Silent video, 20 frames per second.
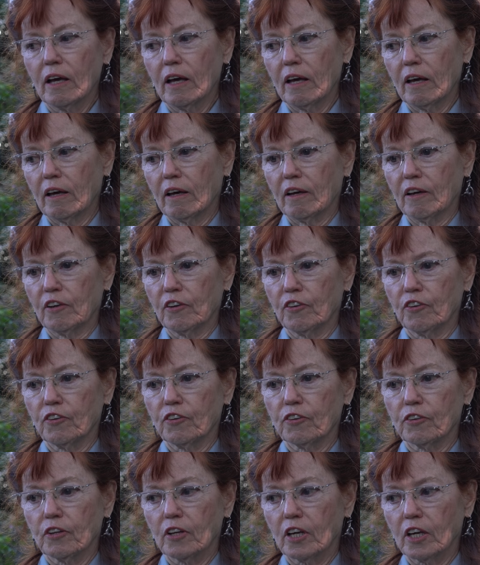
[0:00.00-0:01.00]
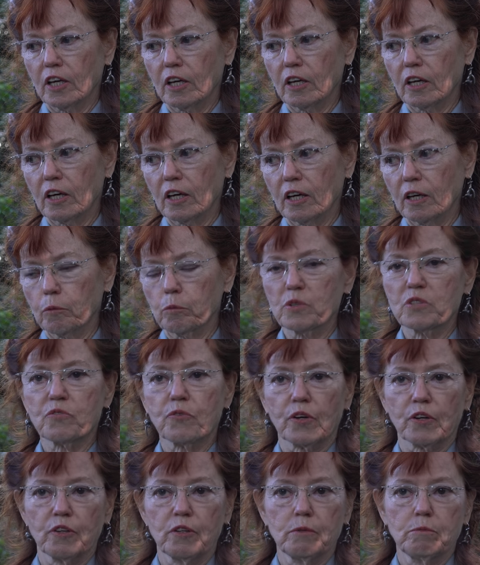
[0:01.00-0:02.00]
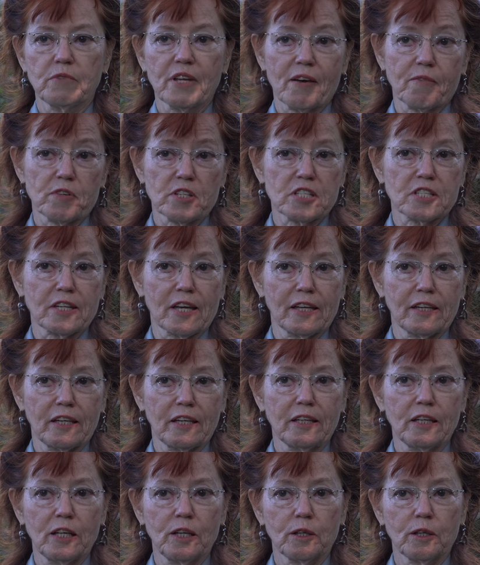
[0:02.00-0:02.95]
And uh, was very devastating.